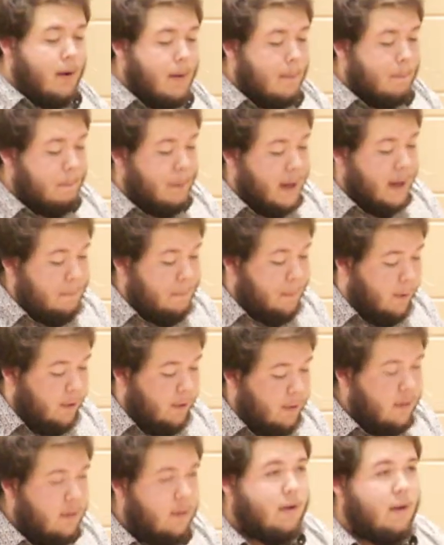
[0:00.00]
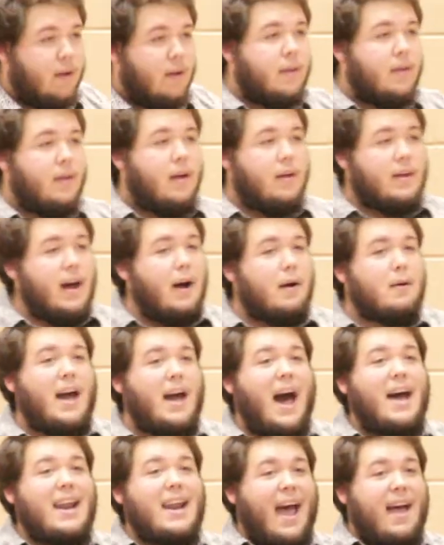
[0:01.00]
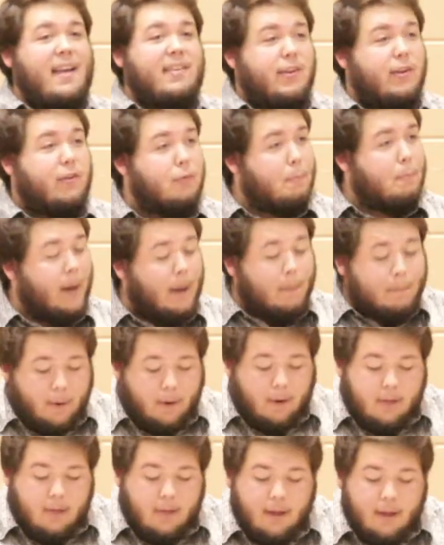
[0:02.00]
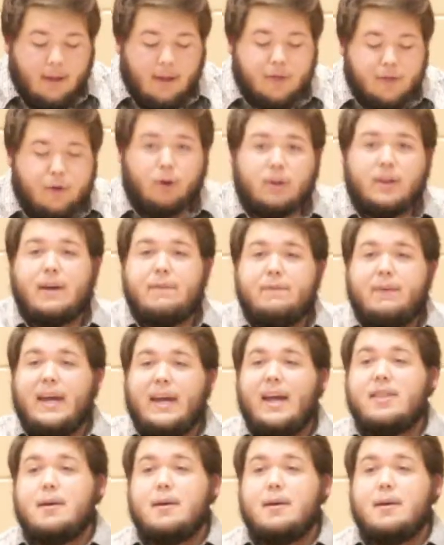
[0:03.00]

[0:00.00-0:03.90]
people, God has his people, they're living in the